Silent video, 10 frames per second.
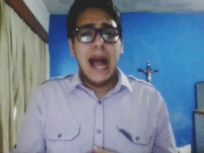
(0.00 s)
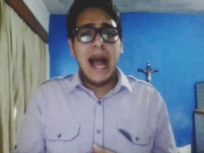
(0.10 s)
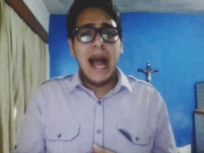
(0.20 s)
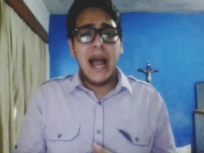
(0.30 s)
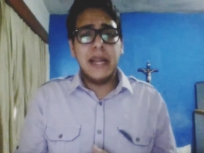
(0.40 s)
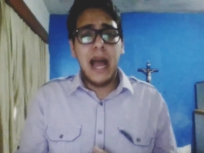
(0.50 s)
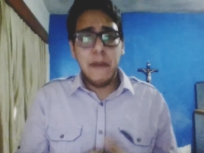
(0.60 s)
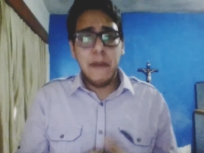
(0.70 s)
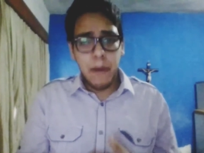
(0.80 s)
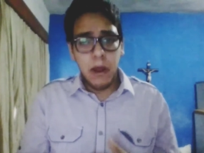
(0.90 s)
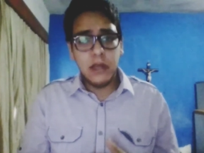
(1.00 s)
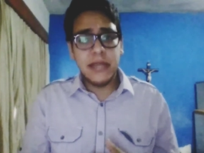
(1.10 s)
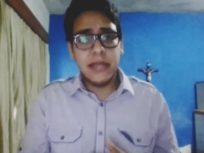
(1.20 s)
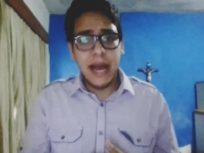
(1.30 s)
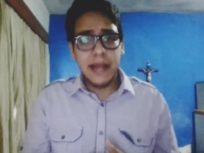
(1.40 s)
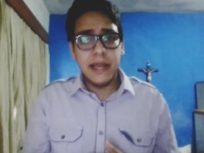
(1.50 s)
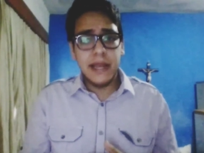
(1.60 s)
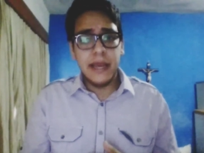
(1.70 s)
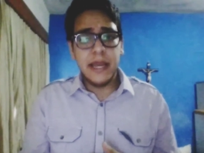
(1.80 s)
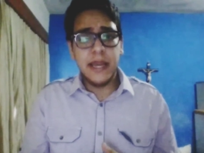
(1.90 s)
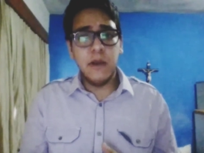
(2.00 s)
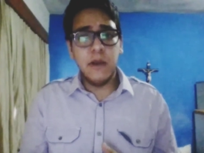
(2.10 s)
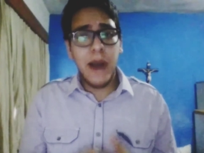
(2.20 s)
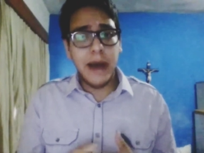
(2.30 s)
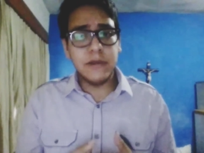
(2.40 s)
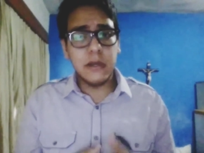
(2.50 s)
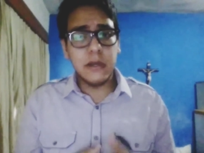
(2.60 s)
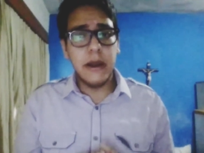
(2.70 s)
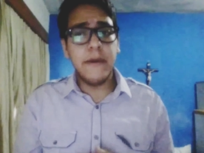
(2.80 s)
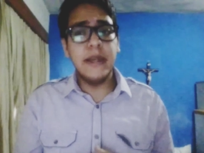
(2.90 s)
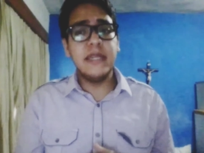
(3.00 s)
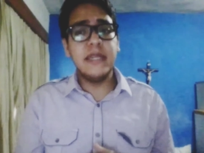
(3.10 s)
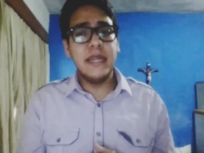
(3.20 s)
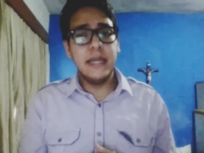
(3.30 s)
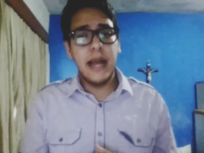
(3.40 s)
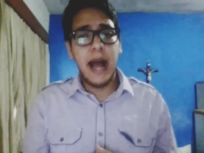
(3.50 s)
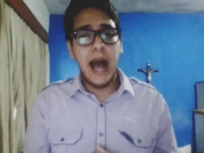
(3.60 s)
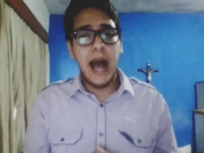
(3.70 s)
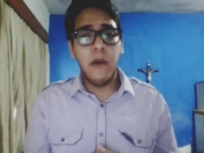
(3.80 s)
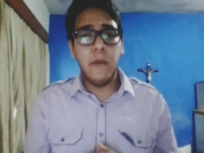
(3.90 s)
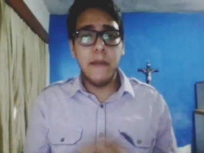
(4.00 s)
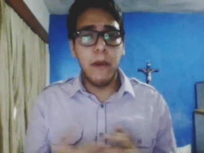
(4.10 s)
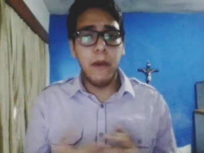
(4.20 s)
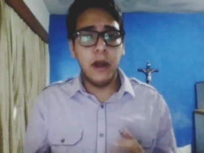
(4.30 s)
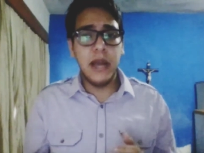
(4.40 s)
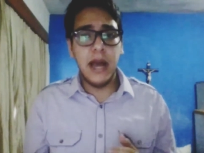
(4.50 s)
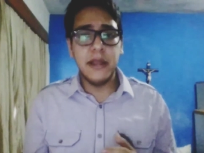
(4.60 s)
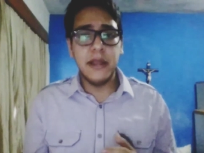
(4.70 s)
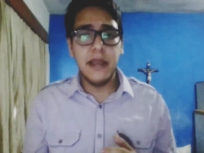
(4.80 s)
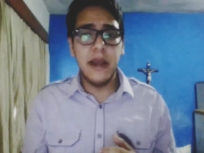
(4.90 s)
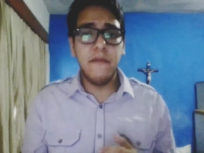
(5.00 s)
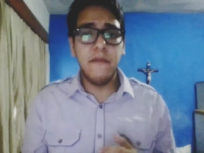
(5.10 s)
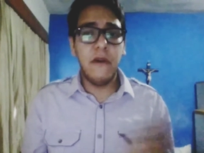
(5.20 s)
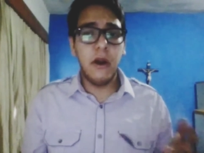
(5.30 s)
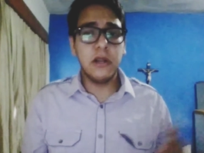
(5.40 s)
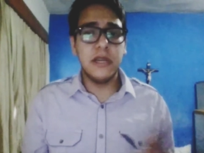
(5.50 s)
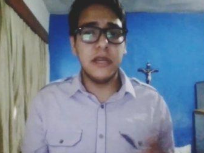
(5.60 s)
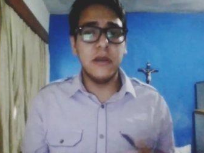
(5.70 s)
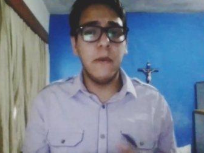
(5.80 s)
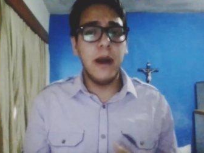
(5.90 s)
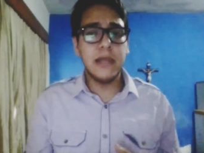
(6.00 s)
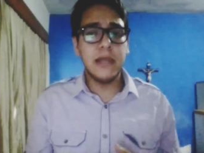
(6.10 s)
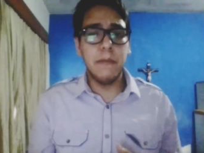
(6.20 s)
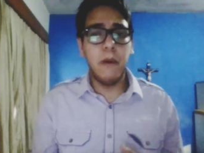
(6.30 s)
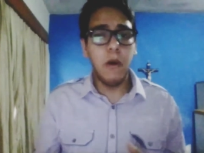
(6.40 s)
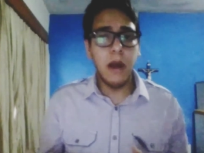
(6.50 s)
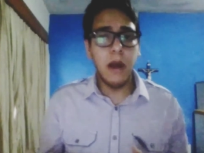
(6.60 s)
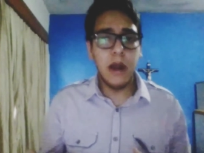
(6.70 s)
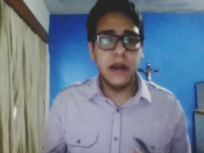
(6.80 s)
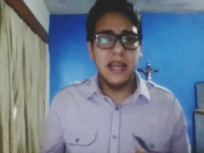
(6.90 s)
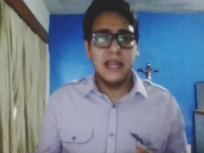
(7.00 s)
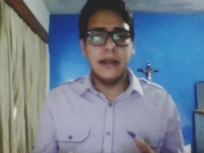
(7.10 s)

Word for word: and I felt that he was carrying a weapon, and therefore there was a power.